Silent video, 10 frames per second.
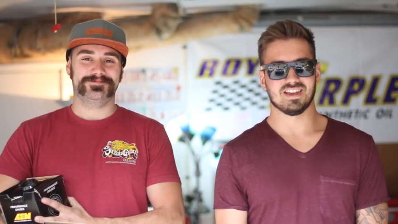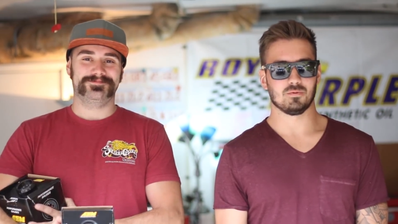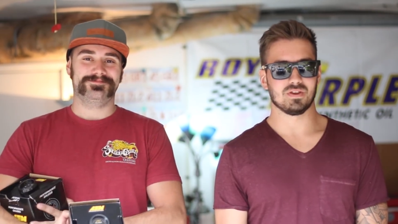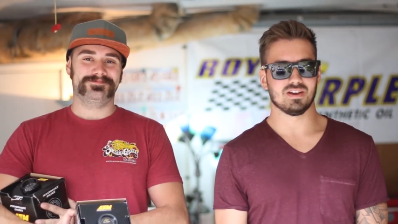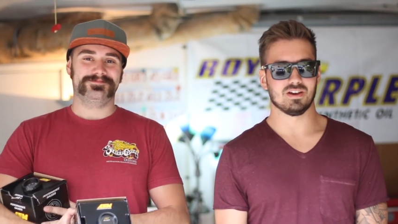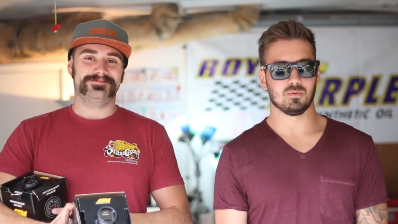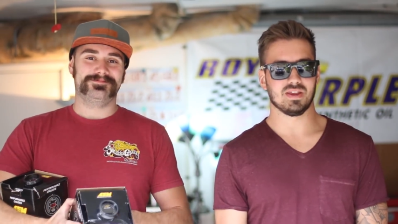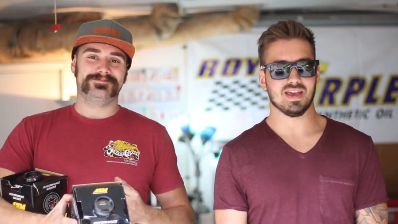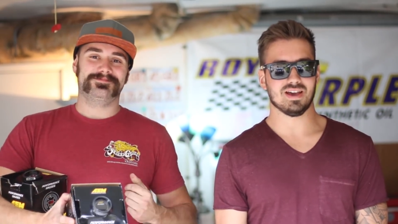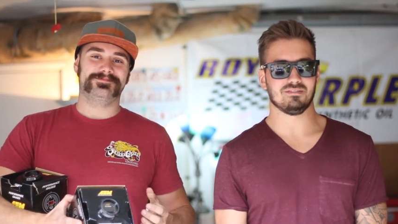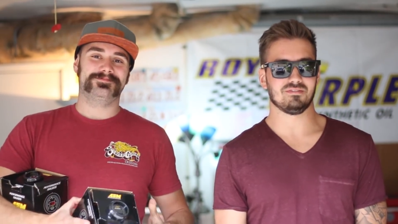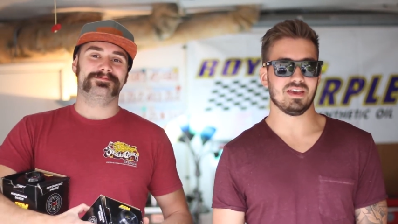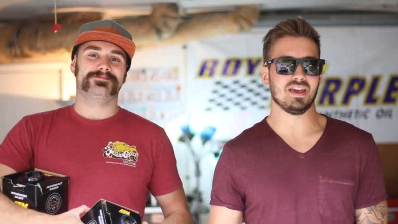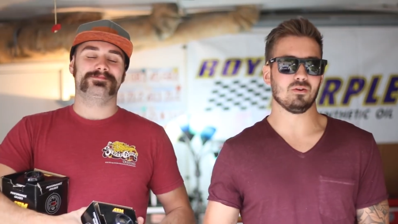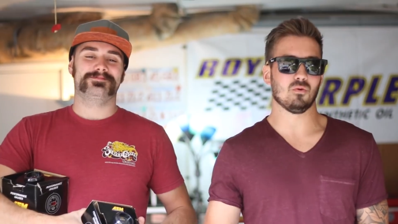Speaker 1: Yeah, we uh, we have
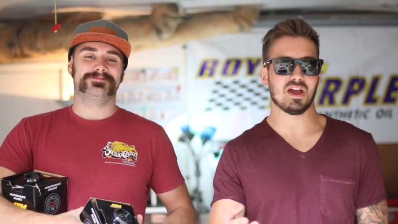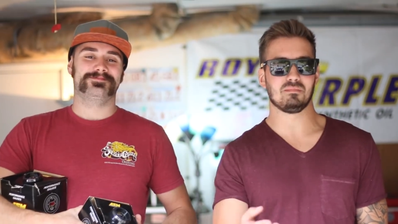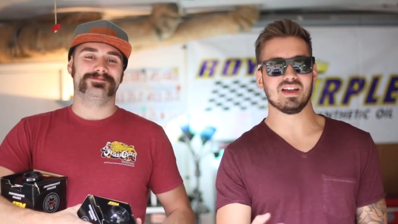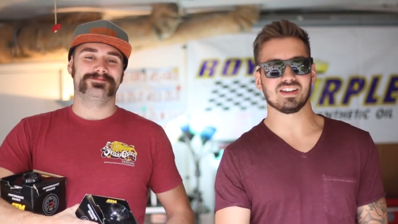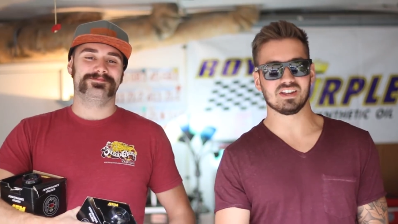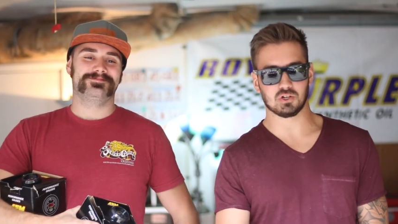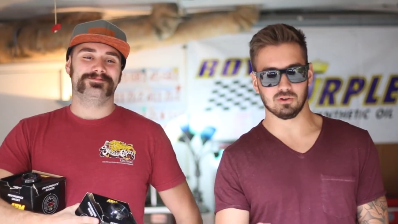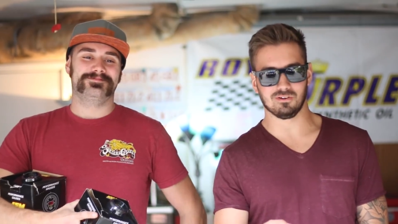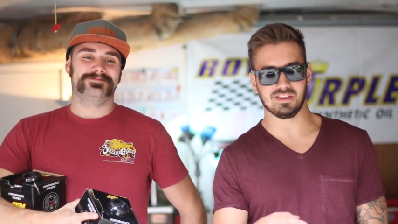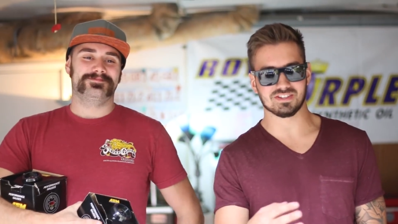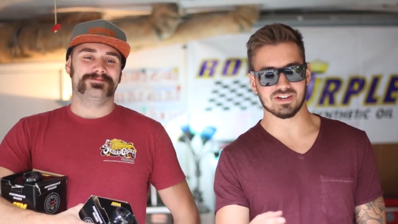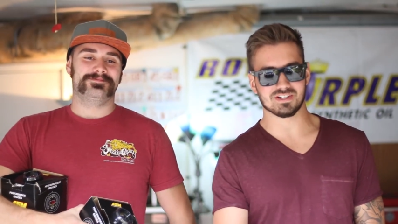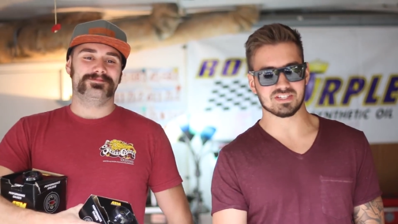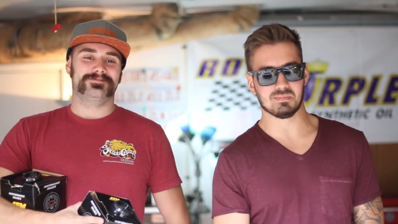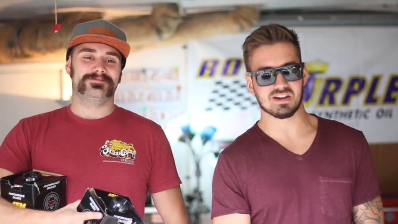a wideband controller that
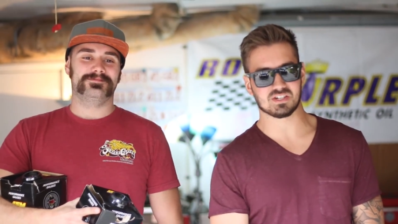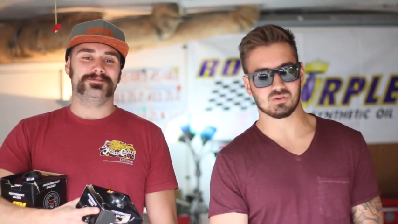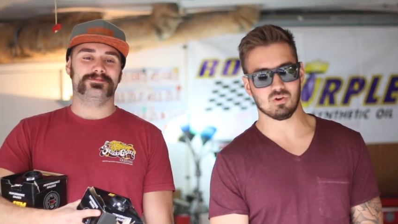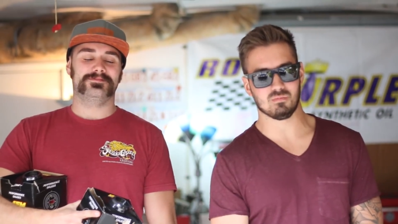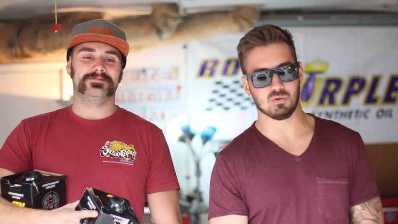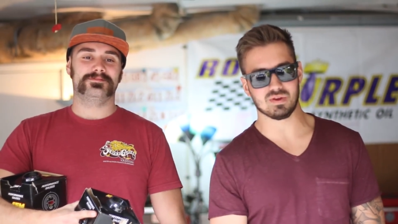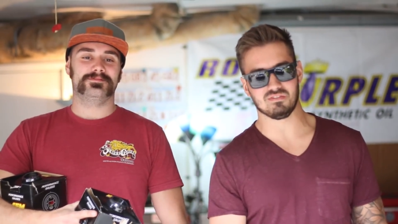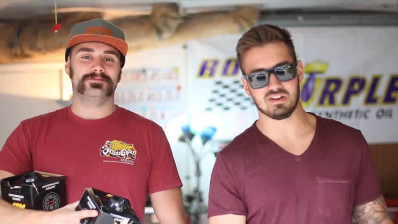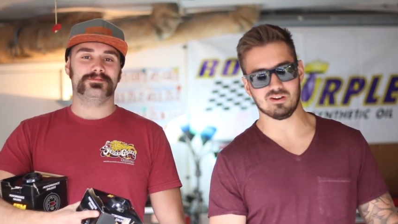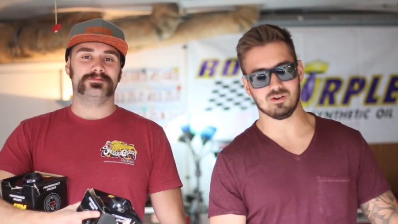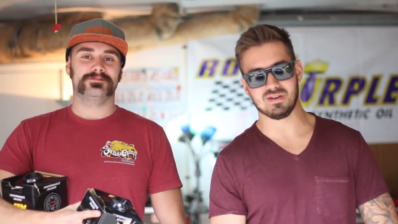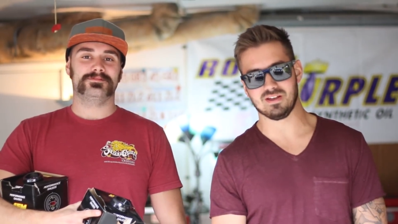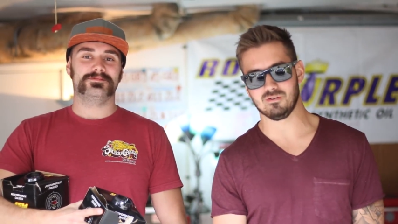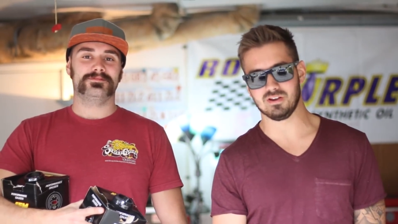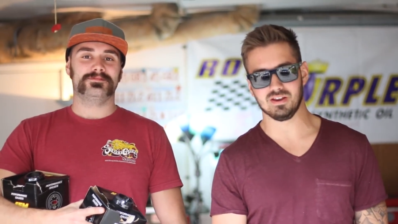talks to Megasquirt, but we have a
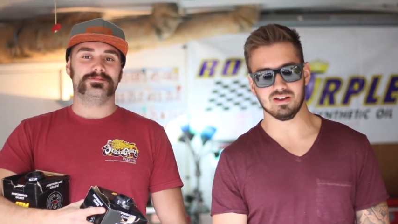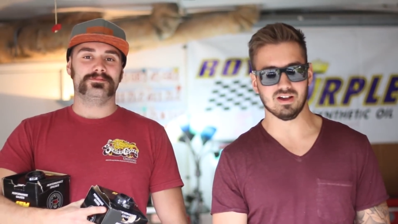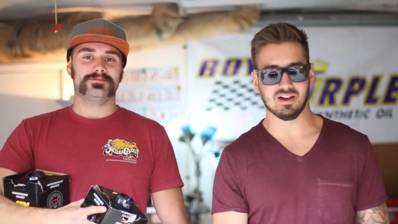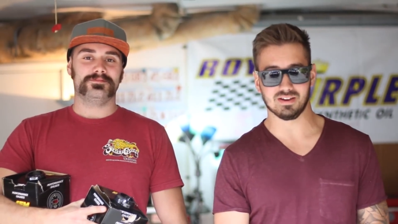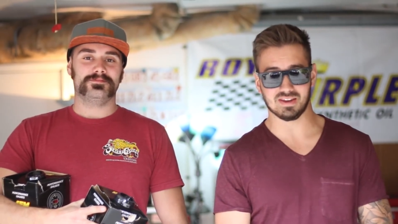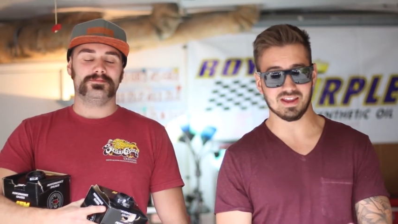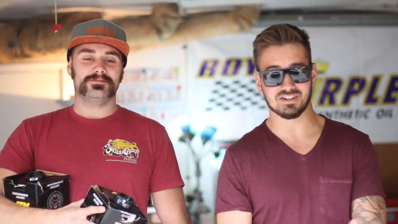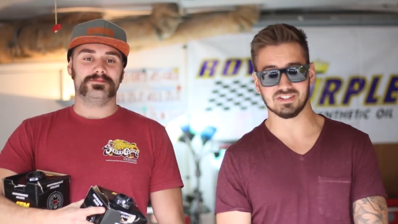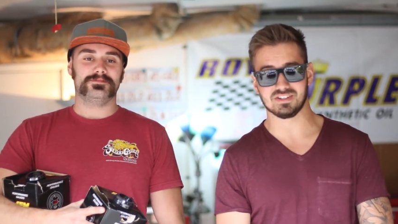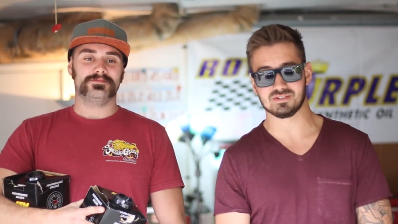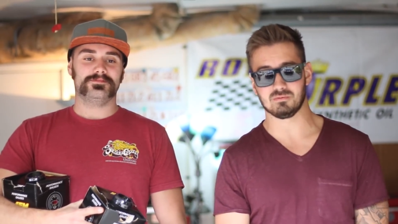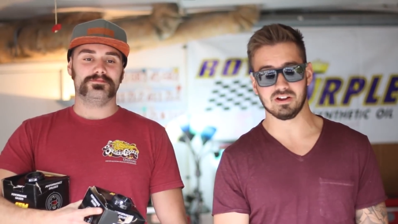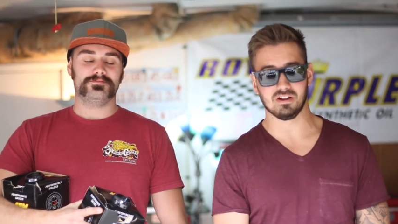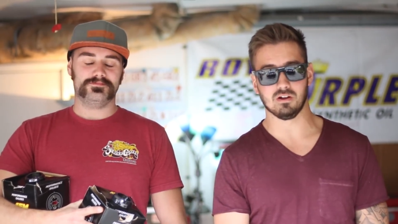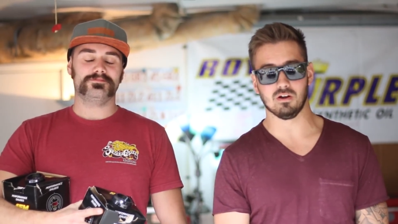narrowband read uh, gauge that doesn't
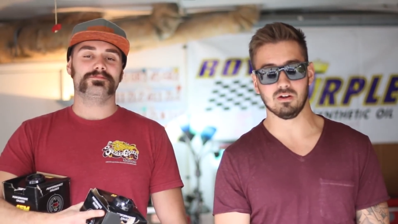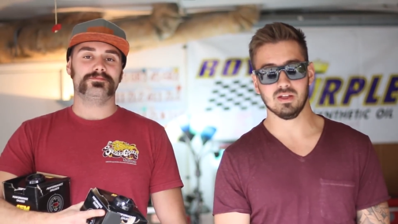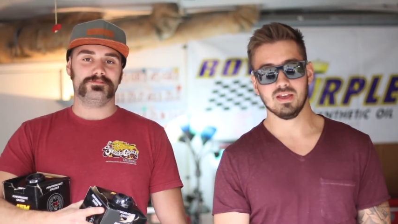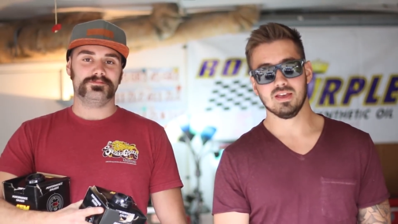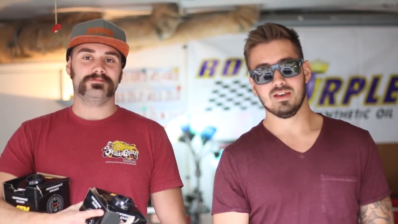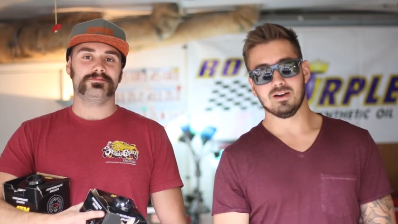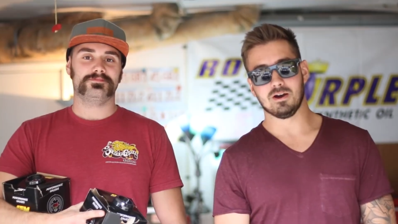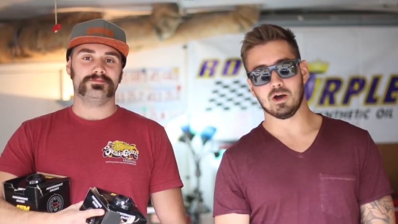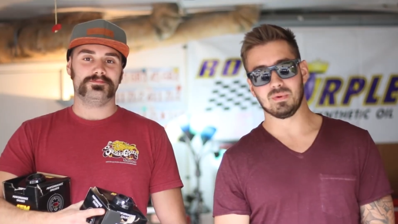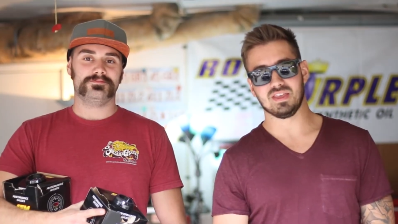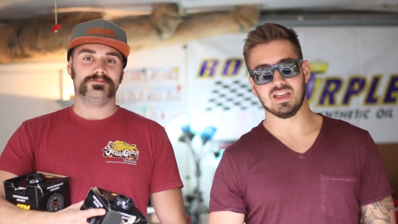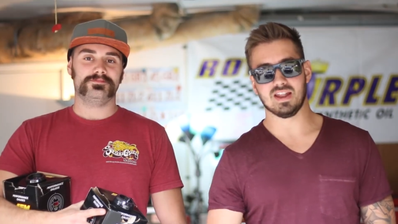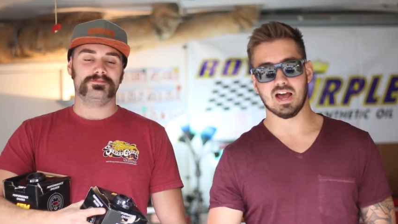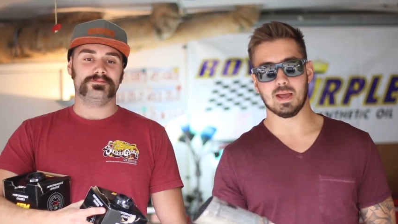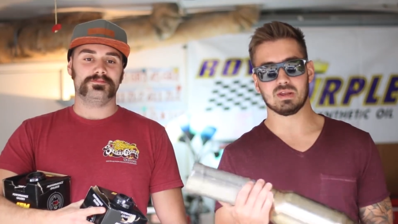read it at all. Um, and
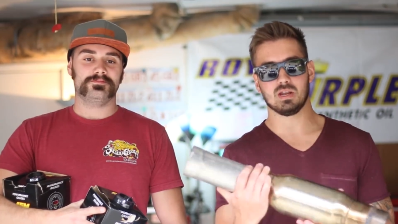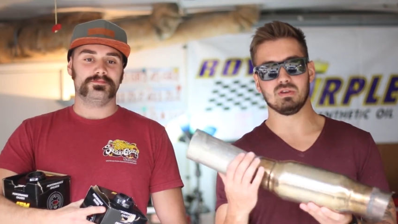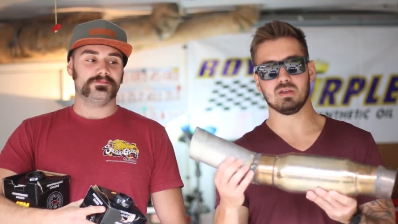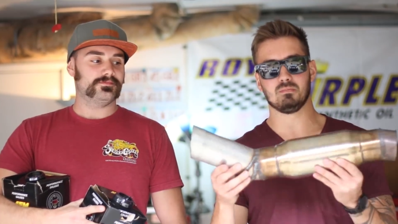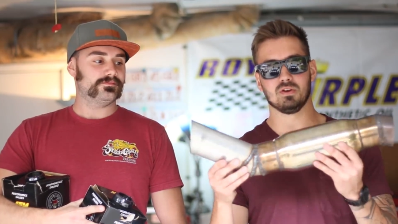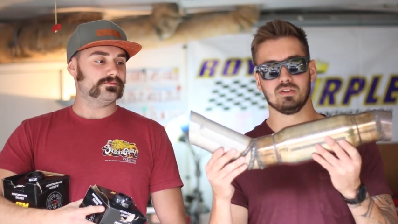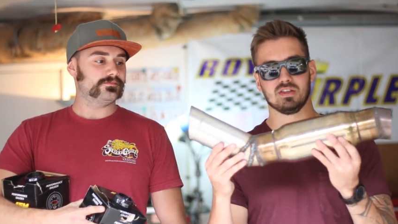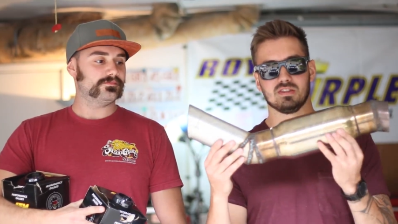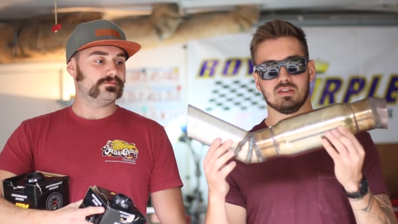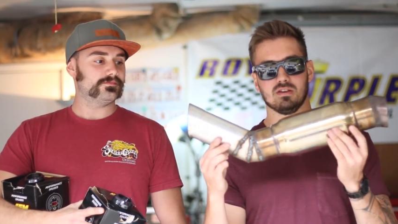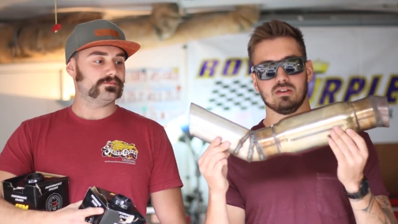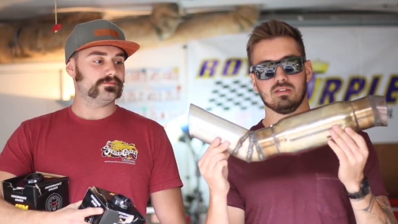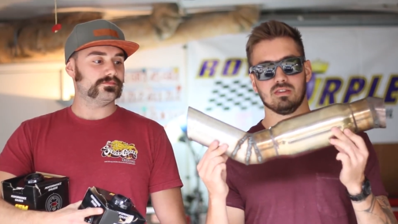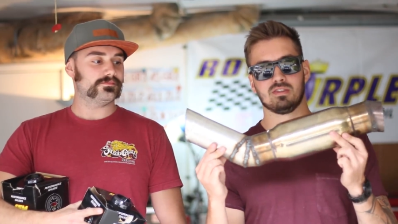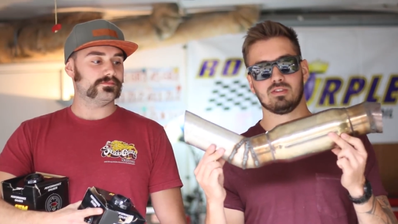then I'm going to be building
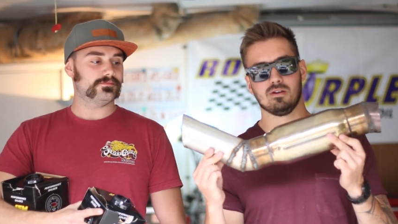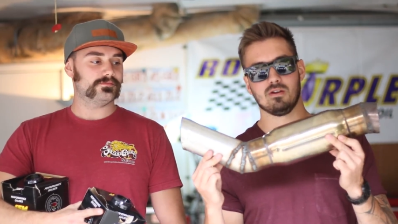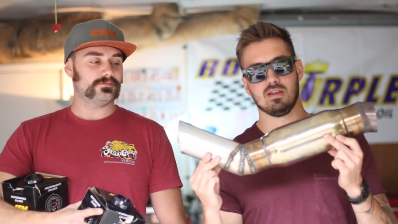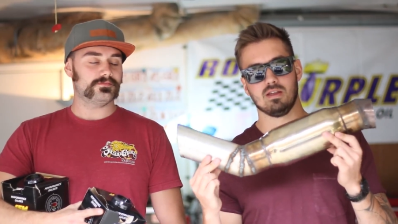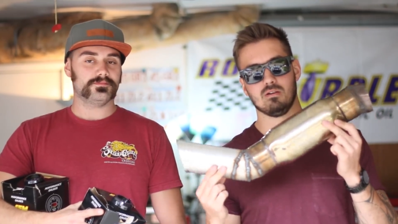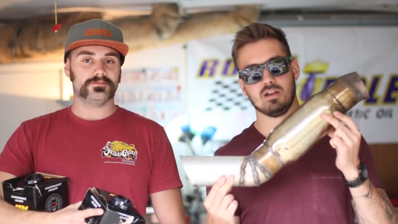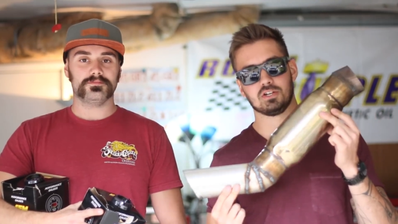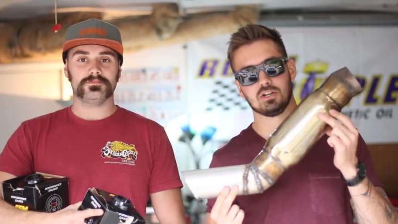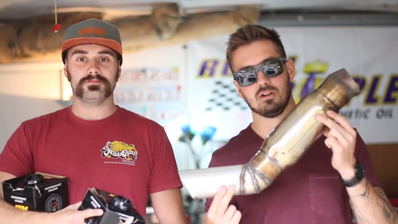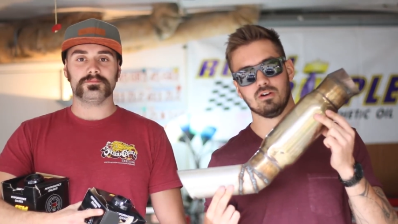the the third iteration